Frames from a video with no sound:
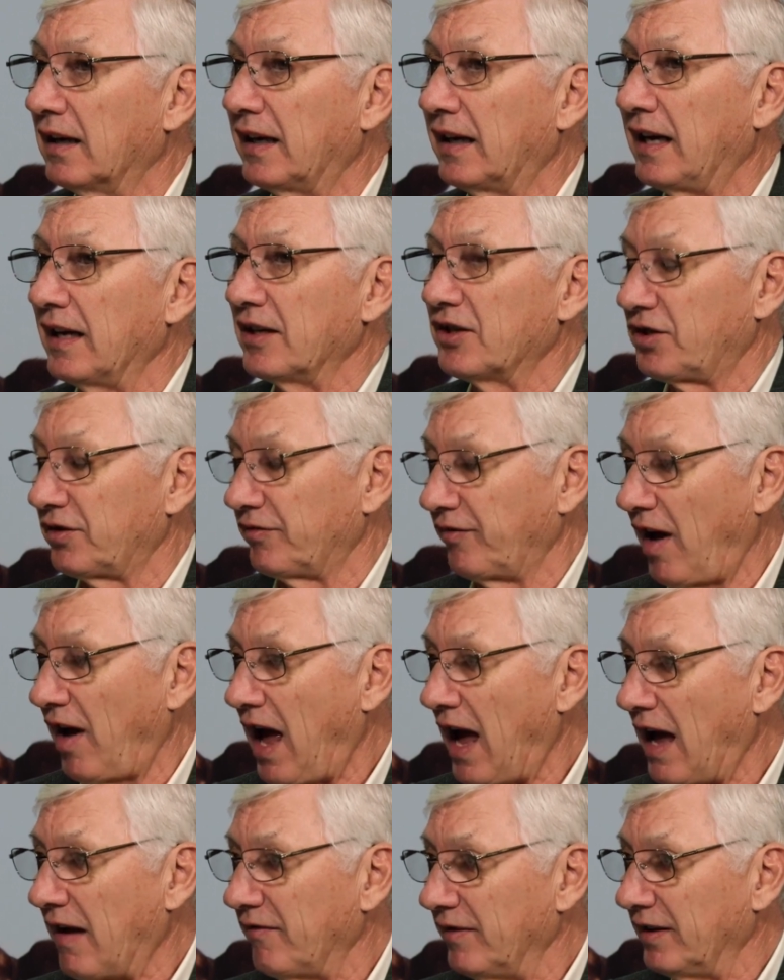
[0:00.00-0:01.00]
can
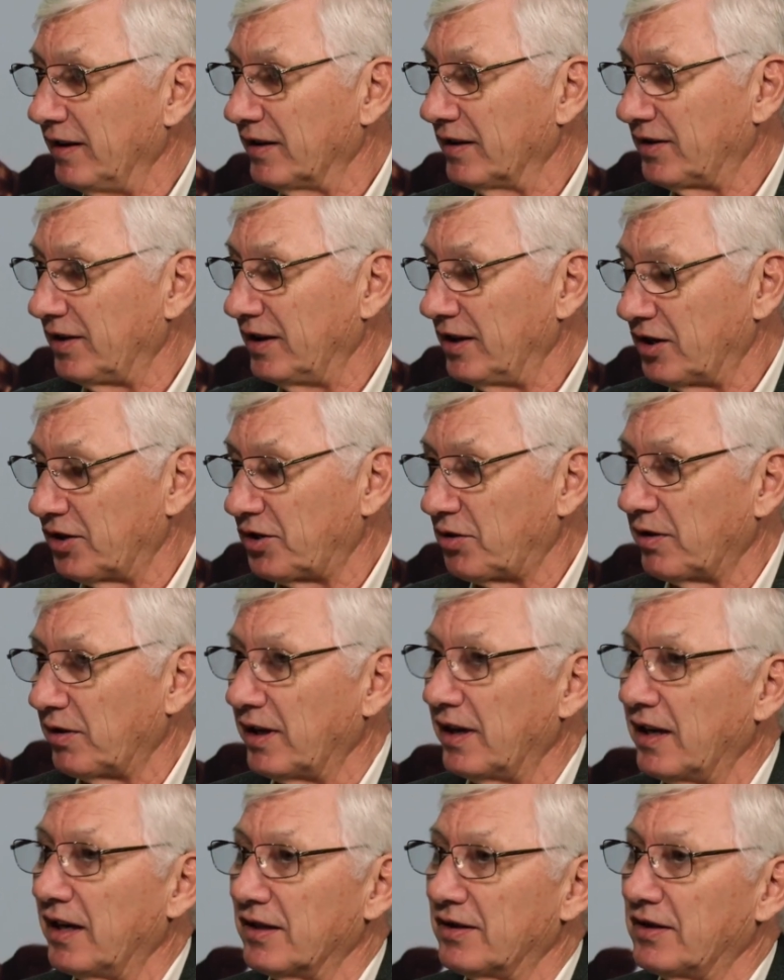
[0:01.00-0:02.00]
survive in this
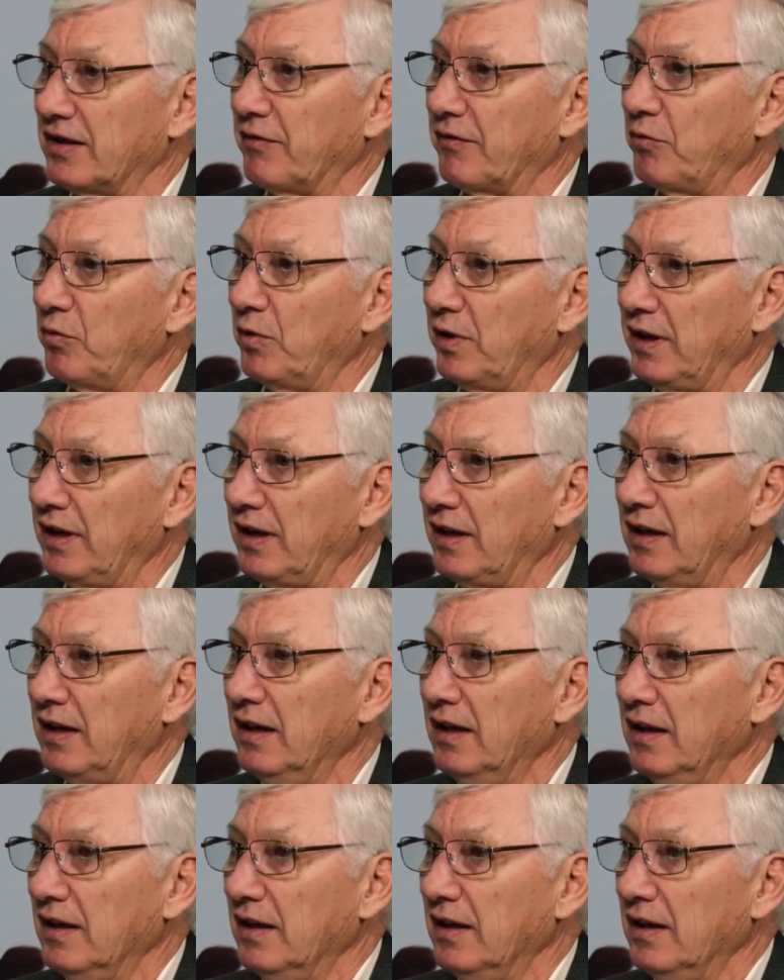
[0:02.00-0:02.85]
industry is if we